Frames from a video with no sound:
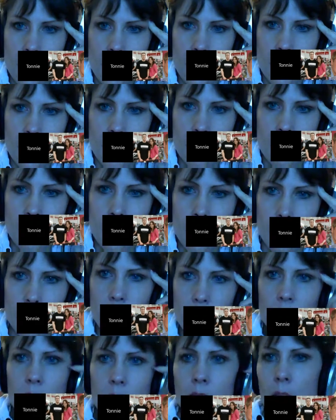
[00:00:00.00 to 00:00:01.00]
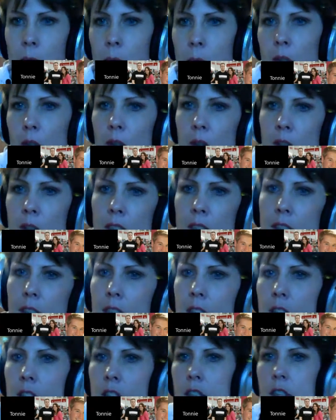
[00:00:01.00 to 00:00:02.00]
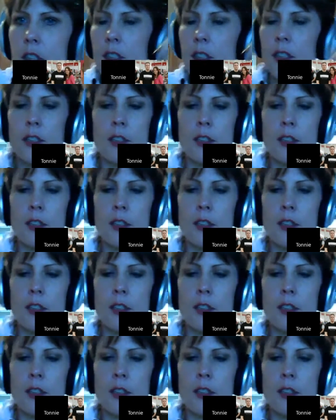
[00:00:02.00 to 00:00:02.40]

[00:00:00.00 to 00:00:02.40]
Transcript: Rows, type code. Let's take a look at these.